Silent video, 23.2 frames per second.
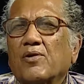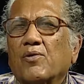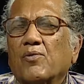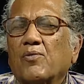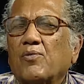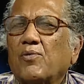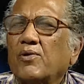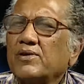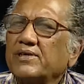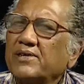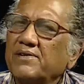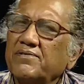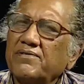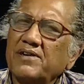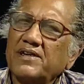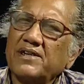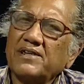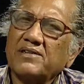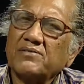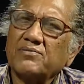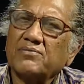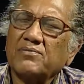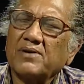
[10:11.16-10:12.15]

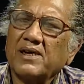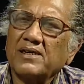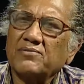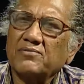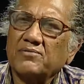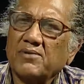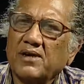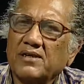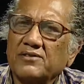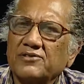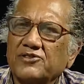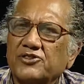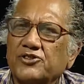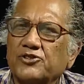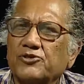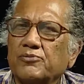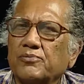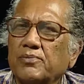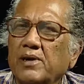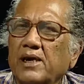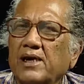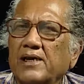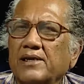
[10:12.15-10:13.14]
whatever one wants to
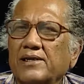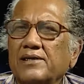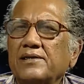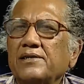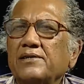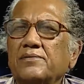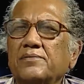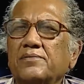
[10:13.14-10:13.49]
buy